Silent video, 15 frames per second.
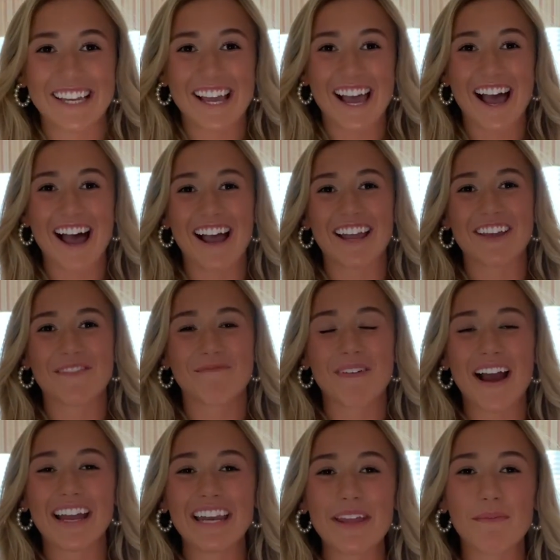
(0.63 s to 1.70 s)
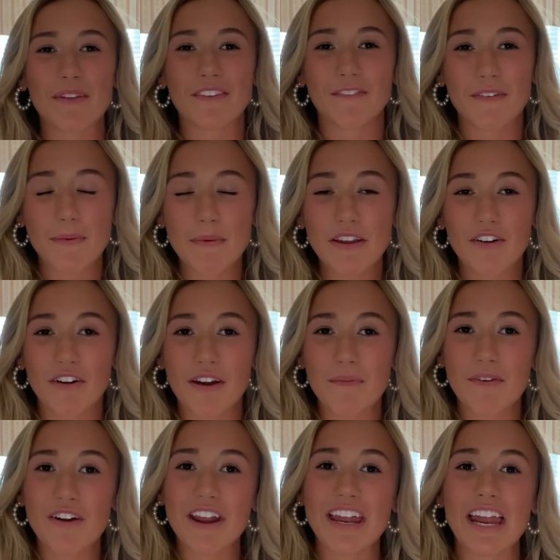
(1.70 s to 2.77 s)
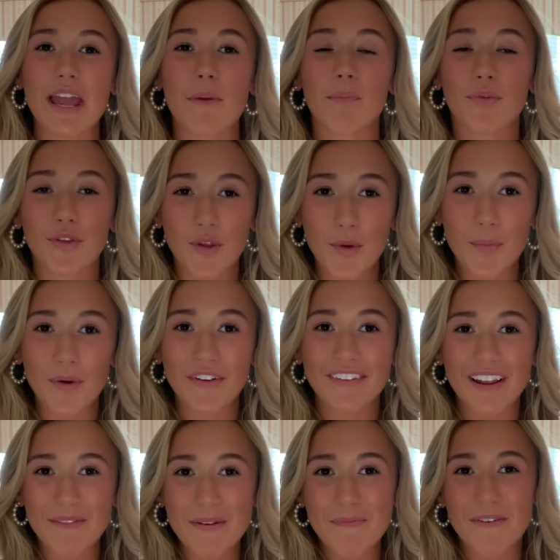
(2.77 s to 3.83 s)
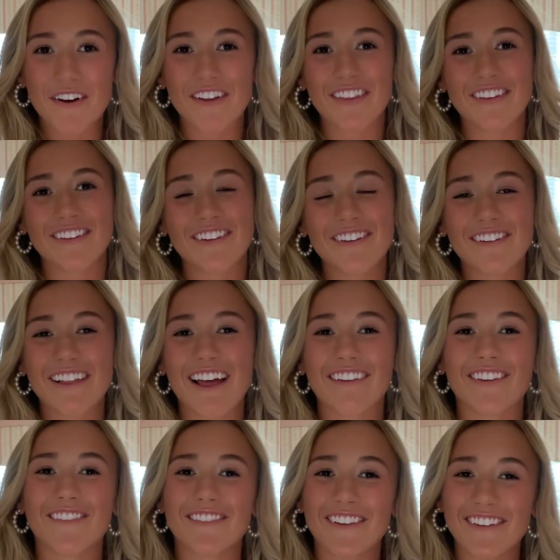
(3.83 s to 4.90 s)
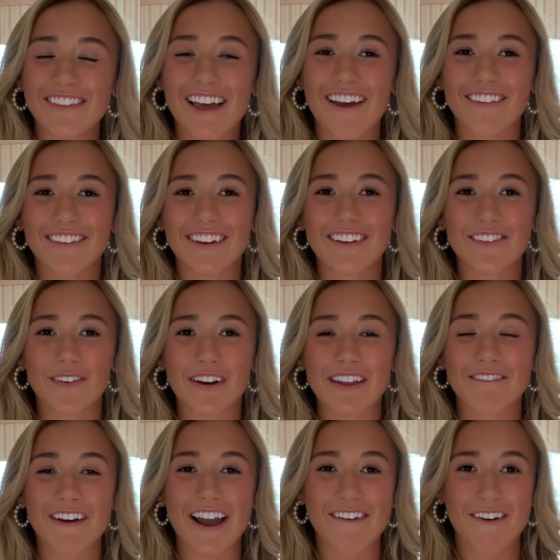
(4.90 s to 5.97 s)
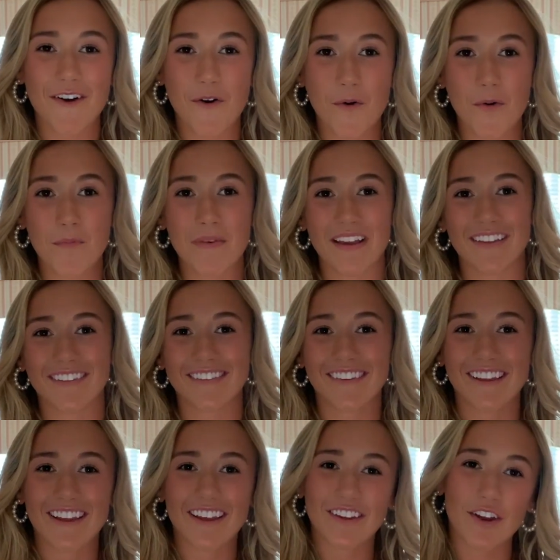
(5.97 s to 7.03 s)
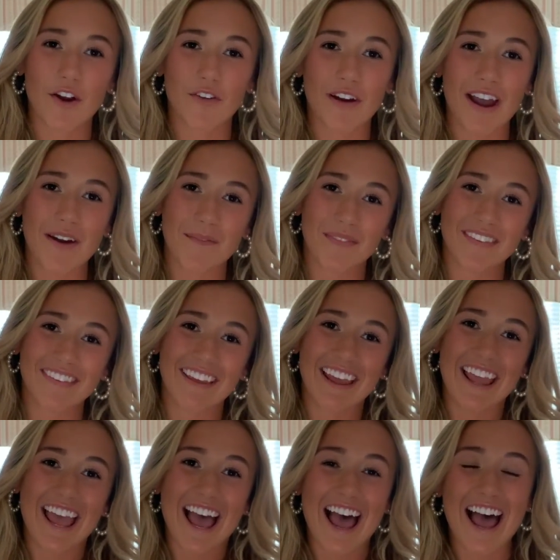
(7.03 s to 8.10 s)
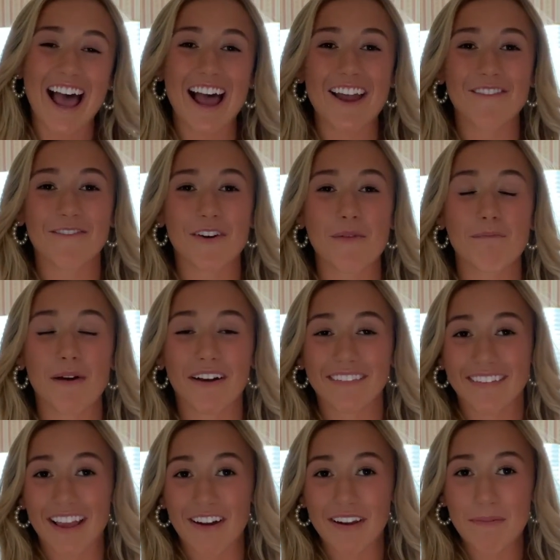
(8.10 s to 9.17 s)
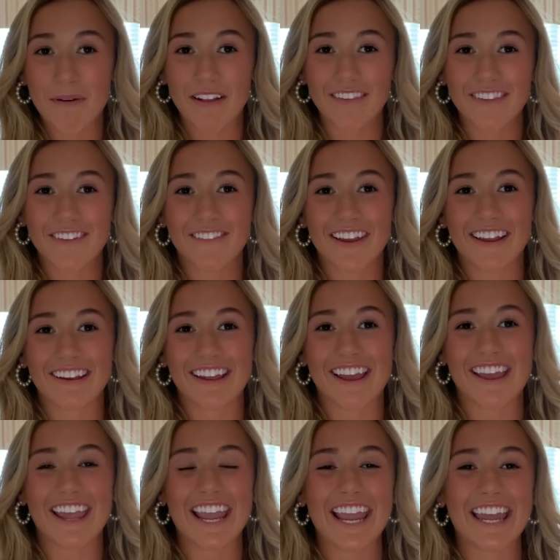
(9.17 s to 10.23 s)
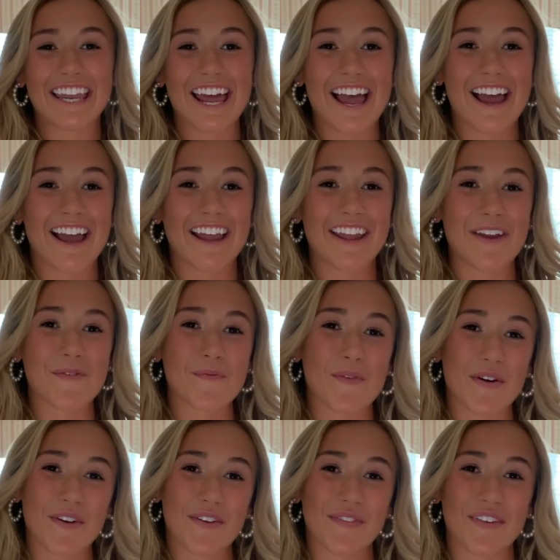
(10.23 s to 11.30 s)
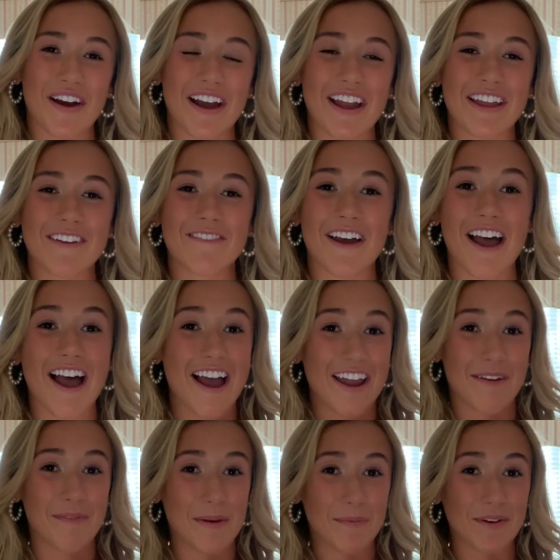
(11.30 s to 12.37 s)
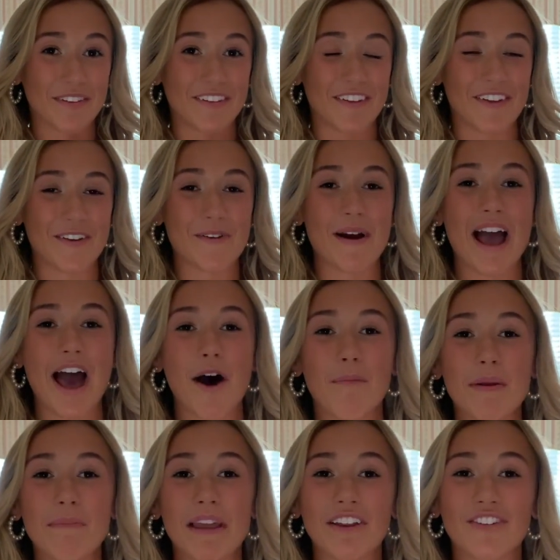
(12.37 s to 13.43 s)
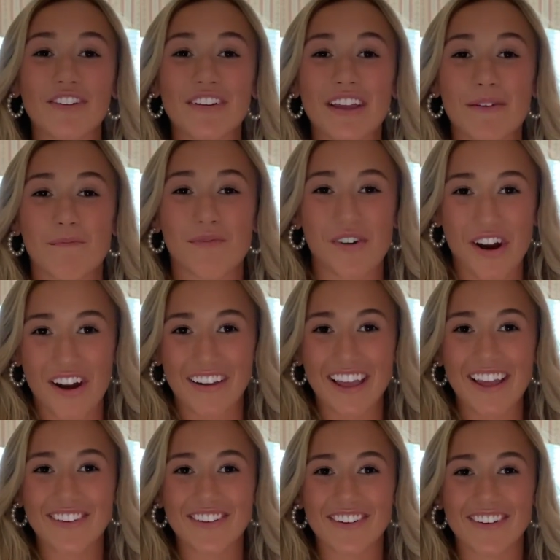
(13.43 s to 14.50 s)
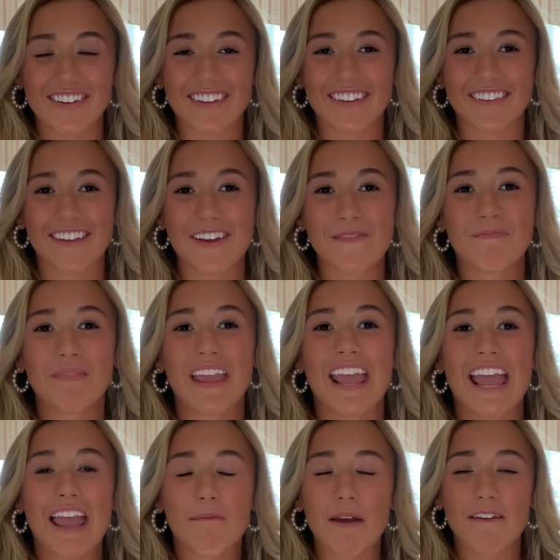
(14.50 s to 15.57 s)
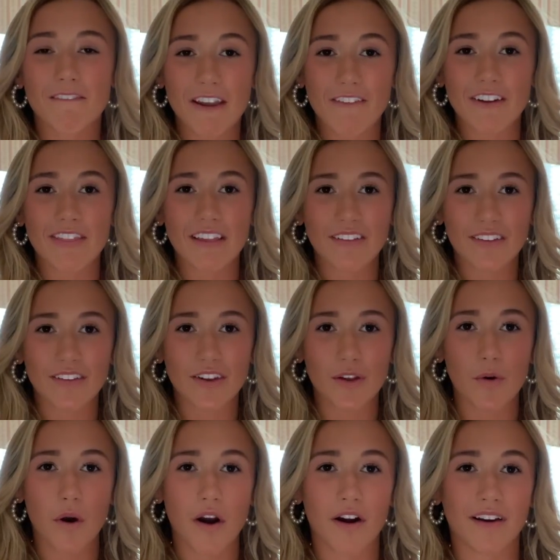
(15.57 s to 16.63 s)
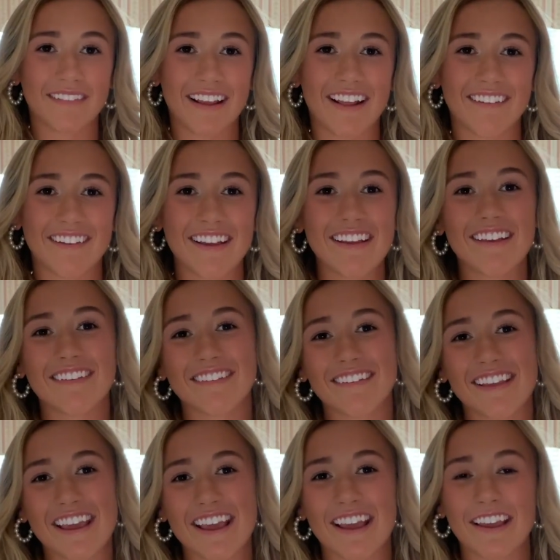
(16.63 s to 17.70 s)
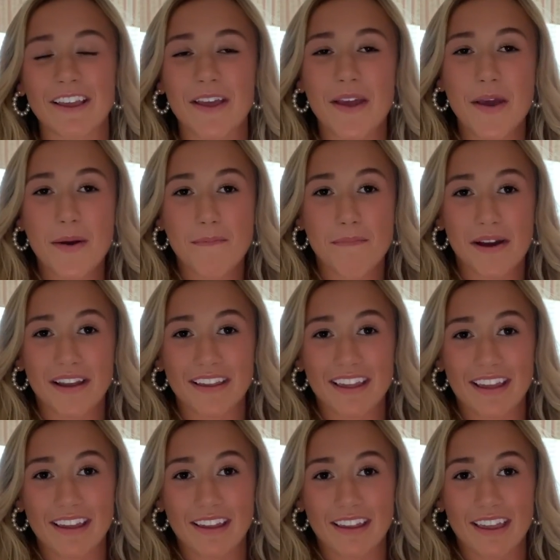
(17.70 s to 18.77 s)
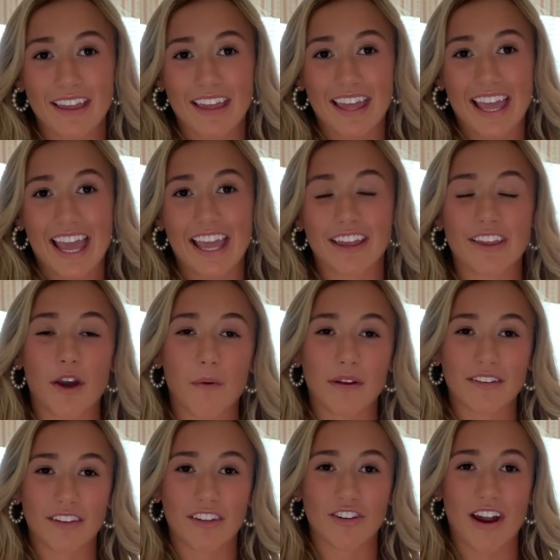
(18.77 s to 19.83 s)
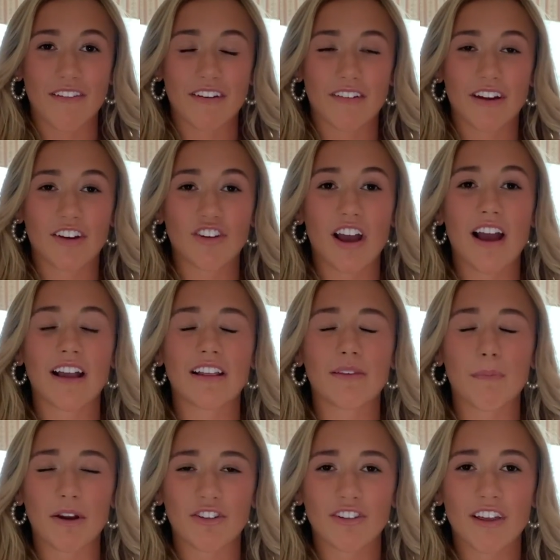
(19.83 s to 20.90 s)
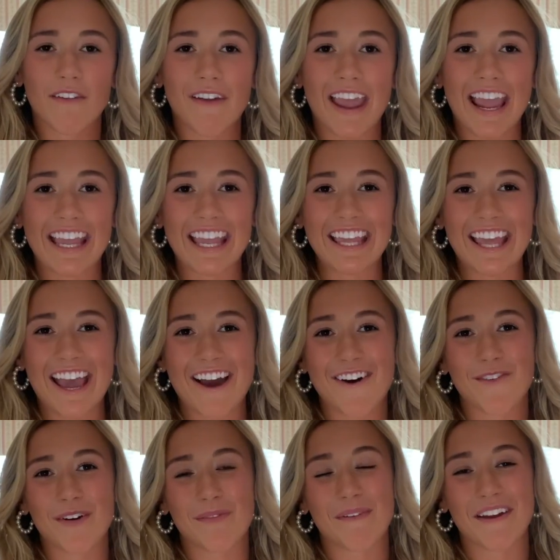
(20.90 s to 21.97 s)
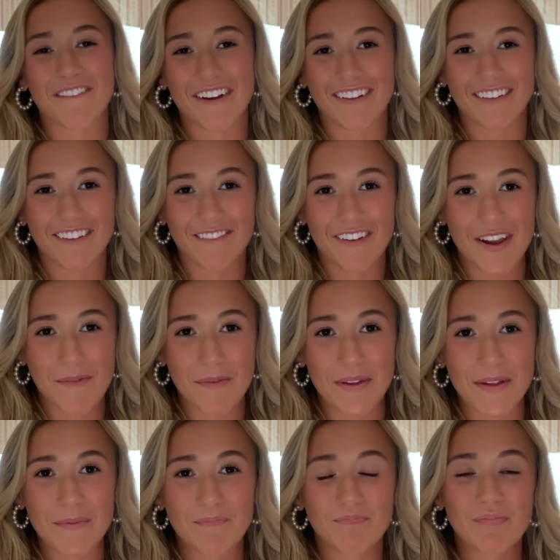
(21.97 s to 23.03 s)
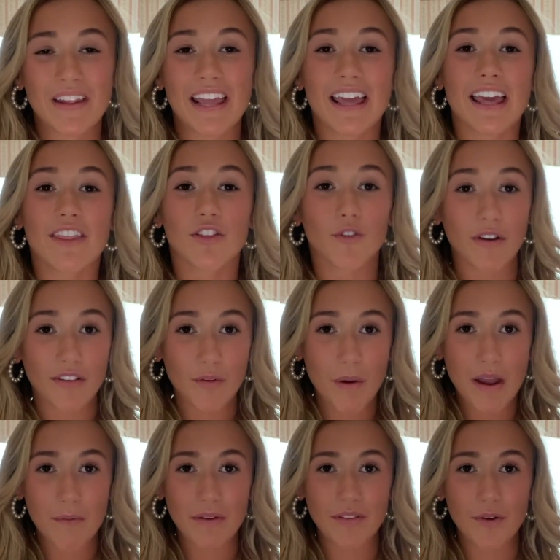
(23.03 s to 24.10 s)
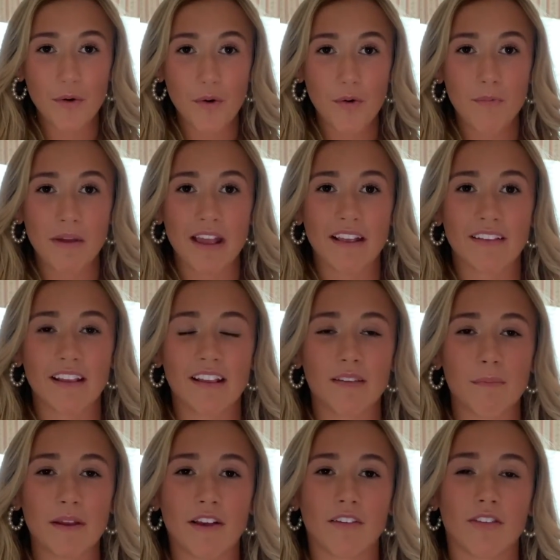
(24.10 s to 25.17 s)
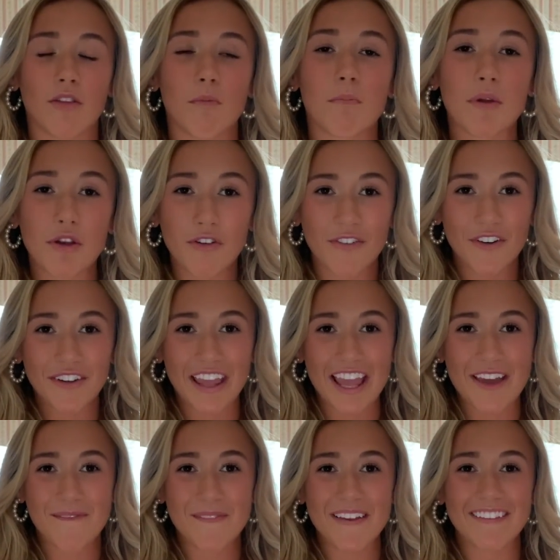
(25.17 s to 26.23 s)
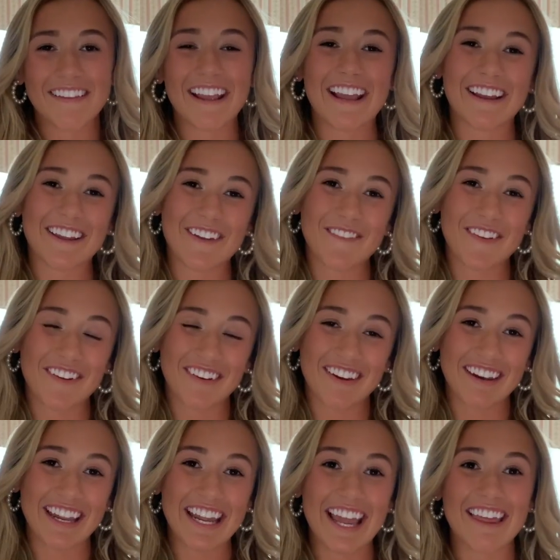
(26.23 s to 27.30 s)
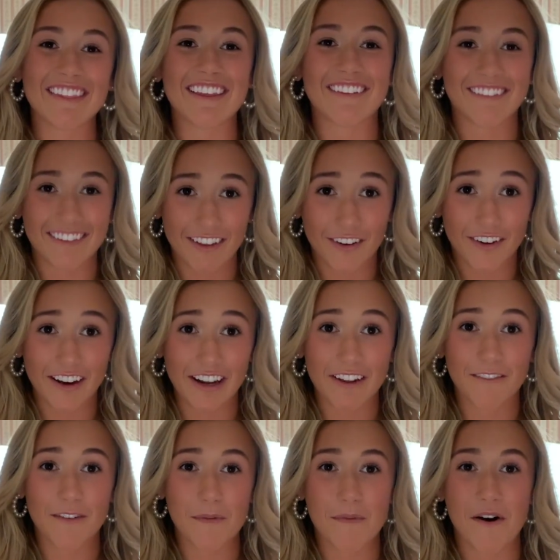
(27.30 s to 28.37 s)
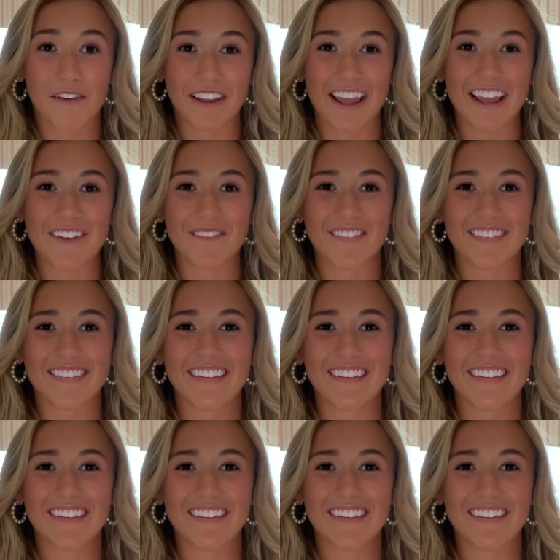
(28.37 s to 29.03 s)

Hi, my name is Phoebe Cramer, and I am super excited to be part of the new class of 2025 at Ole Miss. Go Rebs! I'm from Bucks County, Pennsylvania, and I am one of five. I'm number two. I'll be majoring in broadcast journalism, and my favorite things to do are dancing, skiing, biking, and going to the driving range. I especially love hanging out with my friends and family. The reason why I went to Ole Miss is because of the beautiful campus and community and the exhilarating football games.